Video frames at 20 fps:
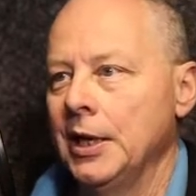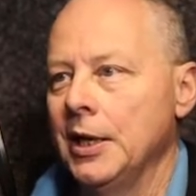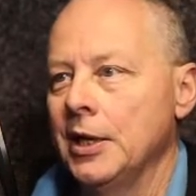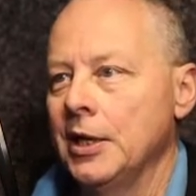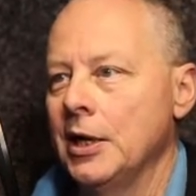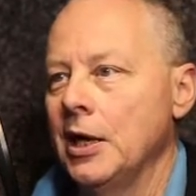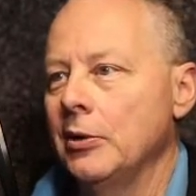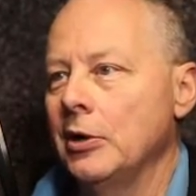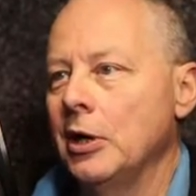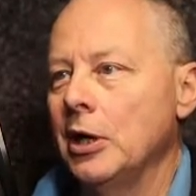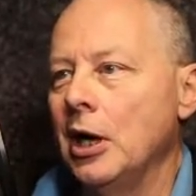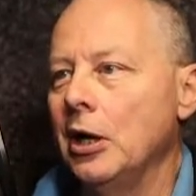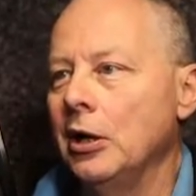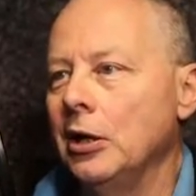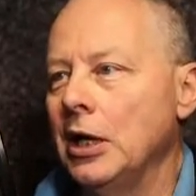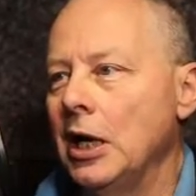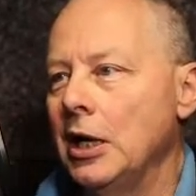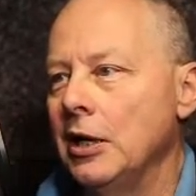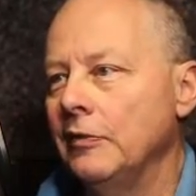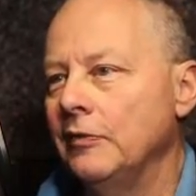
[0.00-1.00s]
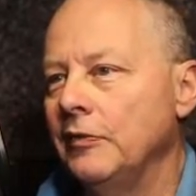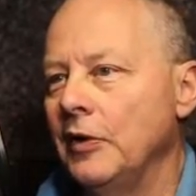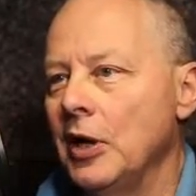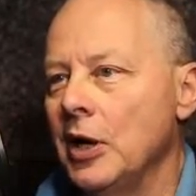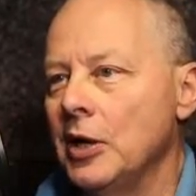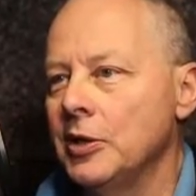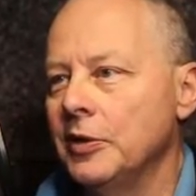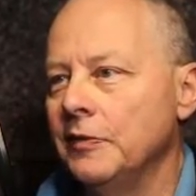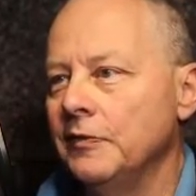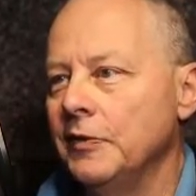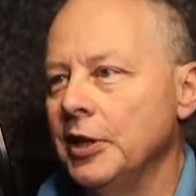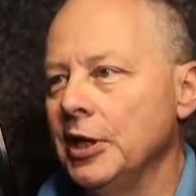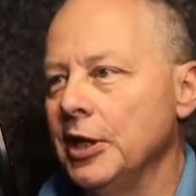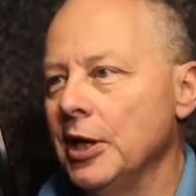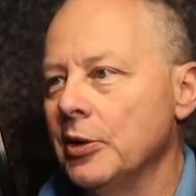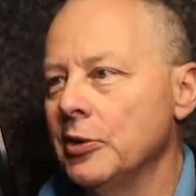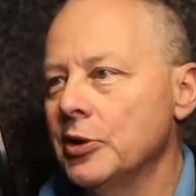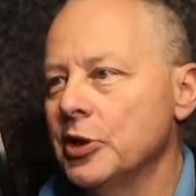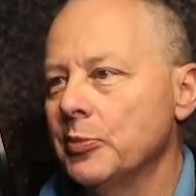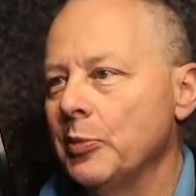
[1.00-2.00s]
Now I'll have other
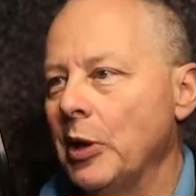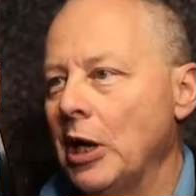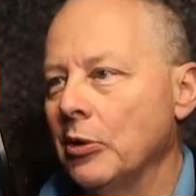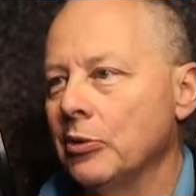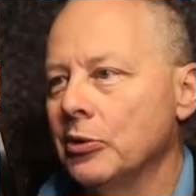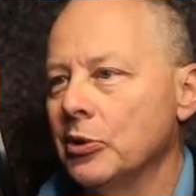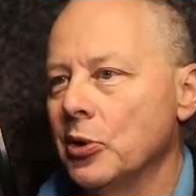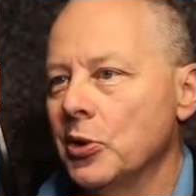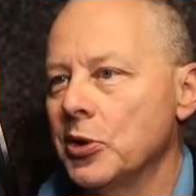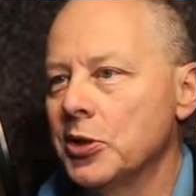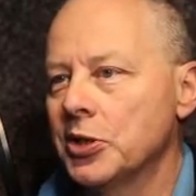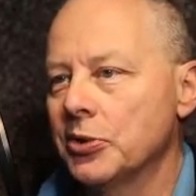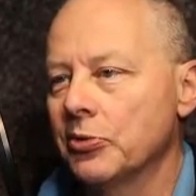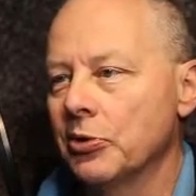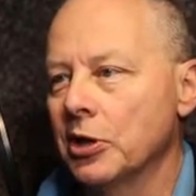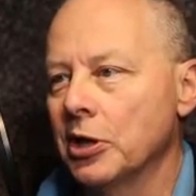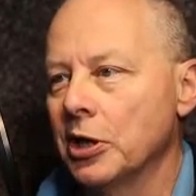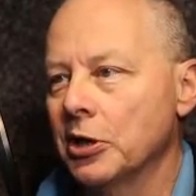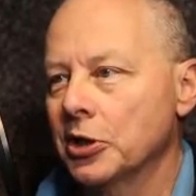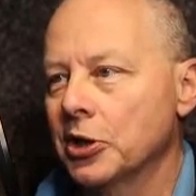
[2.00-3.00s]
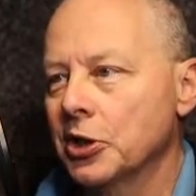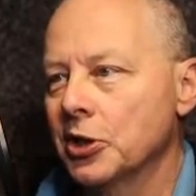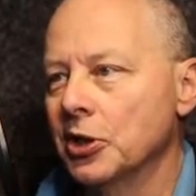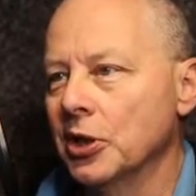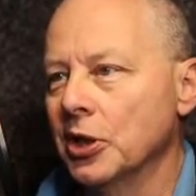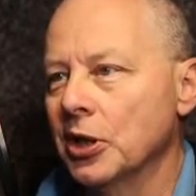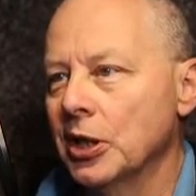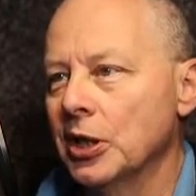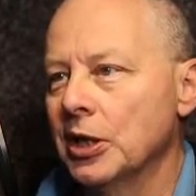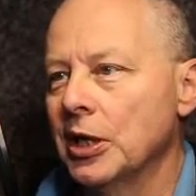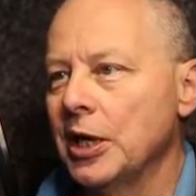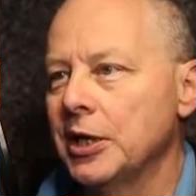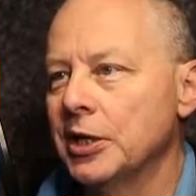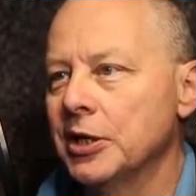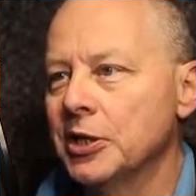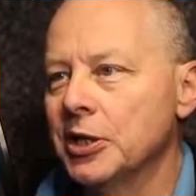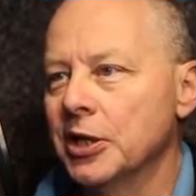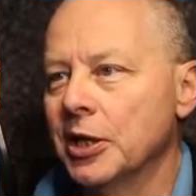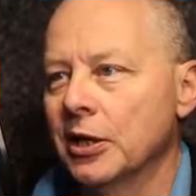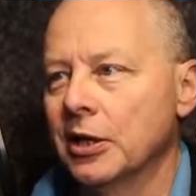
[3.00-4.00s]
videos about noise reduction and
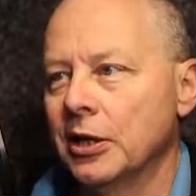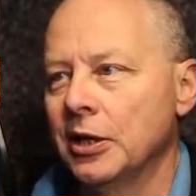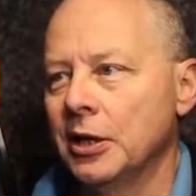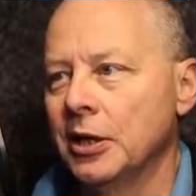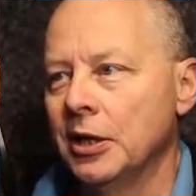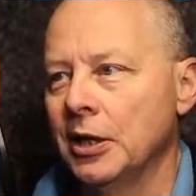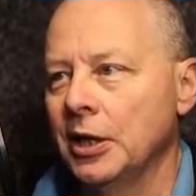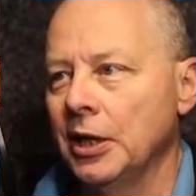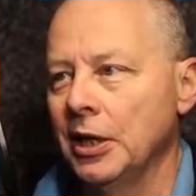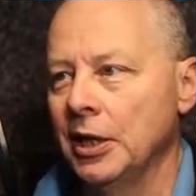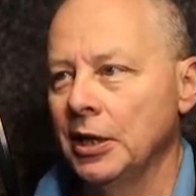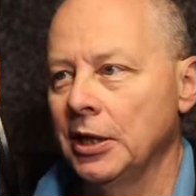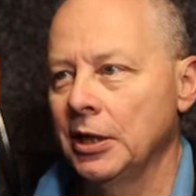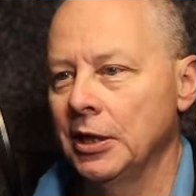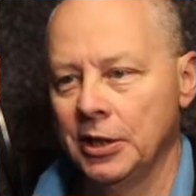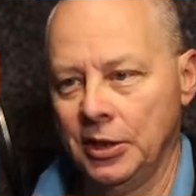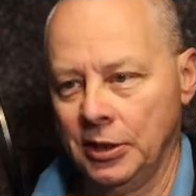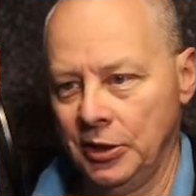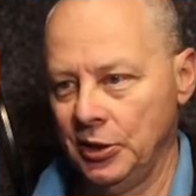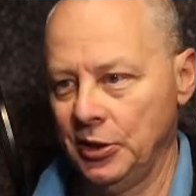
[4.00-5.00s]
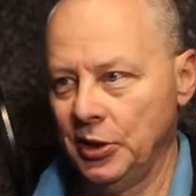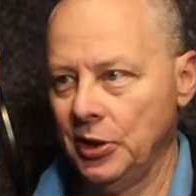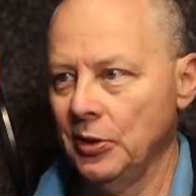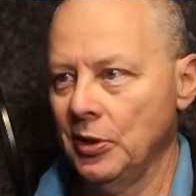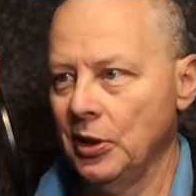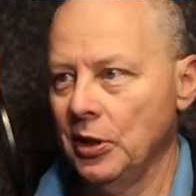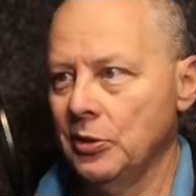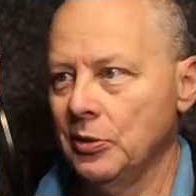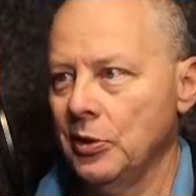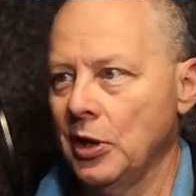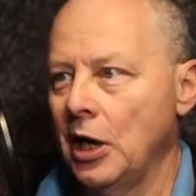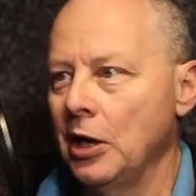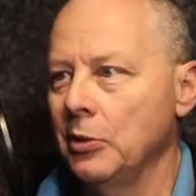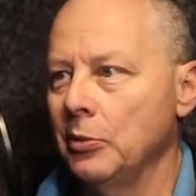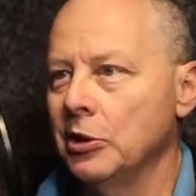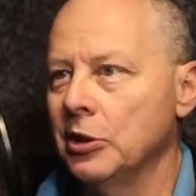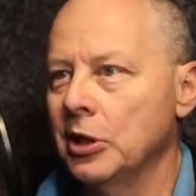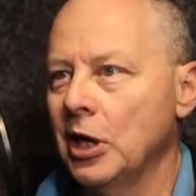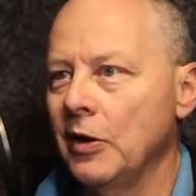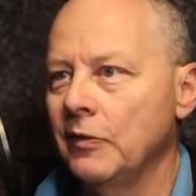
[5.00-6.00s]
editing, so I
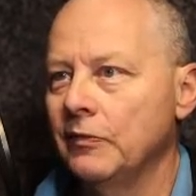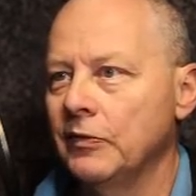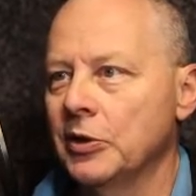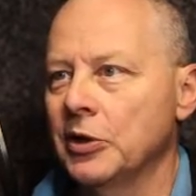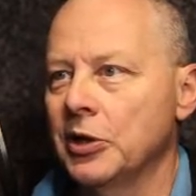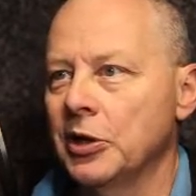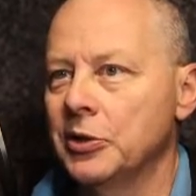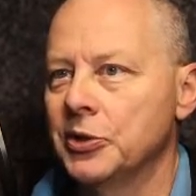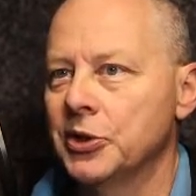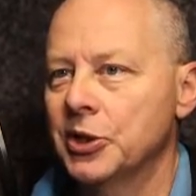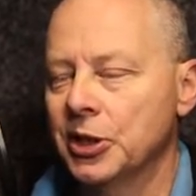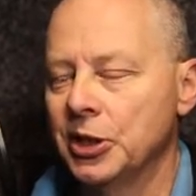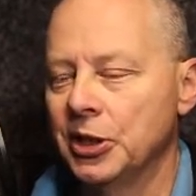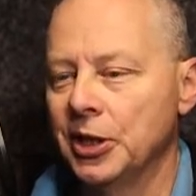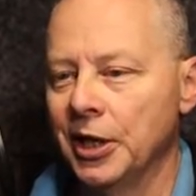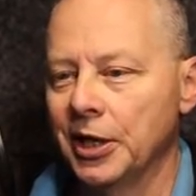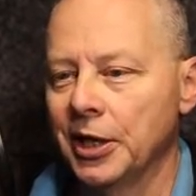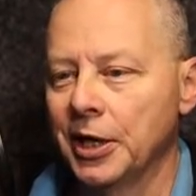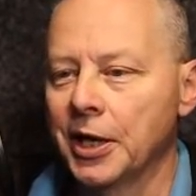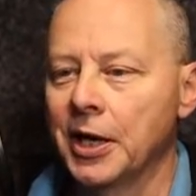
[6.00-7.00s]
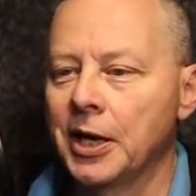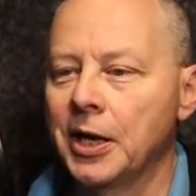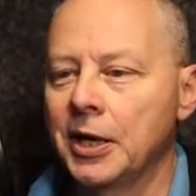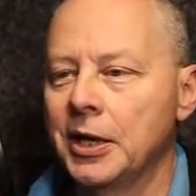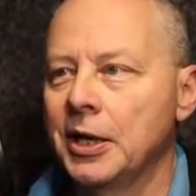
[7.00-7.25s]
won't cover those today.